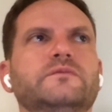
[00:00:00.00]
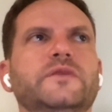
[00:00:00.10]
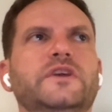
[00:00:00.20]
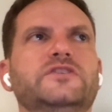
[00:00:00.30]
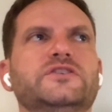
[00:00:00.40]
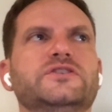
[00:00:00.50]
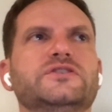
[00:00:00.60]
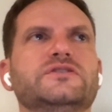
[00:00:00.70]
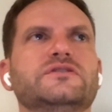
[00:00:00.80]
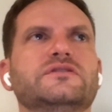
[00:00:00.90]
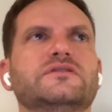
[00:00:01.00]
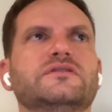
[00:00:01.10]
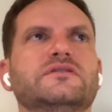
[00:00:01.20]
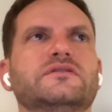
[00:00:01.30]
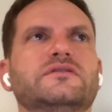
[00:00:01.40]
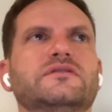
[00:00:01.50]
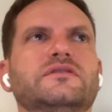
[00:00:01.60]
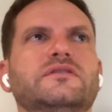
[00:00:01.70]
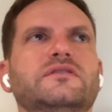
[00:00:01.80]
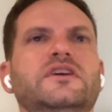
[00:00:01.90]
It's just,
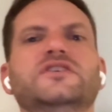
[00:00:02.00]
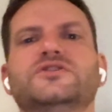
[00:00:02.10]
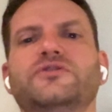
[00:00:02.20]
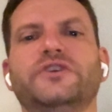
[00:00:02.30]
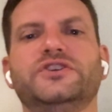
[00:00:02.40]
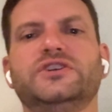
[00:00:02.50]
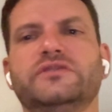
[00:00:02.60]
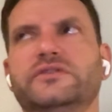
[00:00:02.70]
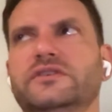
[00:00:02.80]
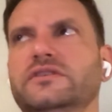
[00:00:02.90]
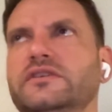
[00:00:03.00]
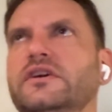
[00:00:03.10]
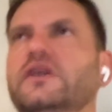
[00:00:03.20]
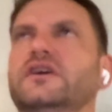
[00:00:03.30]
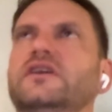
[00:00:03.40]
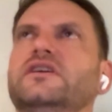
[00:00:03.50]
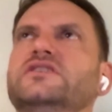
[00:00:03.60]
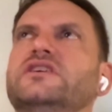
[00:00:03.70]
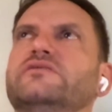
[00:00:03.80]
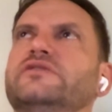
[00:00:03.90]
the industry has shifted. It's
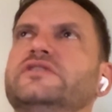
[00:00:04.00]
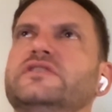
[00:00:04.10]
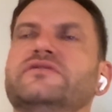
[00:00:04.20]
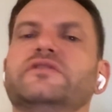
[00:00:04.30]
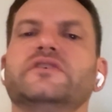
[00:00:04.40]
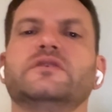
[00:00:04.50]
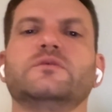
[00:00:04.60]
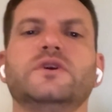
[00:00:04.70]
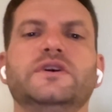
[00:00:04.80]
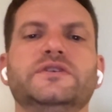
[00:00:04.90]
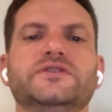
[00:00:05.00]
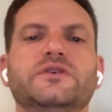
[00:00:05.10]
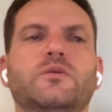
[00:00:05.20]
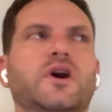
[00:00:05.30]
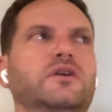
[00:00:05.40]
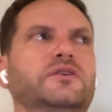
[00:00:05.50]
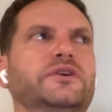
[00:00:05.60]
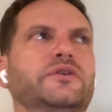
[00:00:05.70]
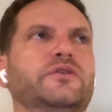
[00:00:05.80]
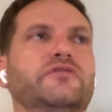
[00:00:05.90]
definitely different than it was a while
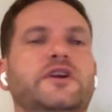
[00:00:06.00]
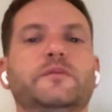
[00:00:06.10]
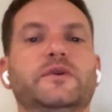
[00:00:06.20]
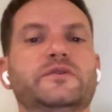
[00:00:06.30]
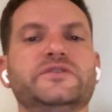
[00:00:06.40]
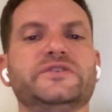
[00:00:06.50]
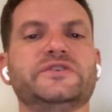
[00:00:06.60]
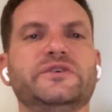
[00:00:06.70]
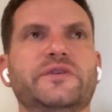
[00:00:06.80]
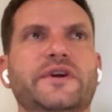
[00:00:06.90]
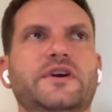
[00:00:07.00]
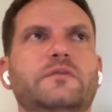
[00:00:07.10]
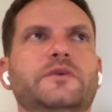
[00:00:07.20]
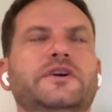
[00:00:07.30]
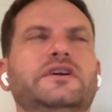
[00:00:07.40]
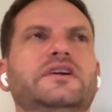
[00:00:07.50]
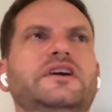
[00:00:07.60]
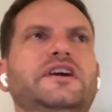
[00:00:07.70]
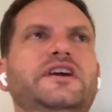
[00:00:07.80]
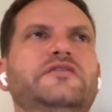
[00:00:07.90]
ago. The fundamentals are still there, but
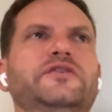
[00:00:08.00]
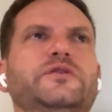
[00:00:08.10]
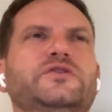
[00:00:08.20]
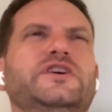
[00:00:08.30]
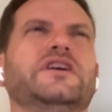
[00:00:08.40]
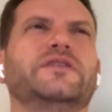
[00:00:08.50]
it feels like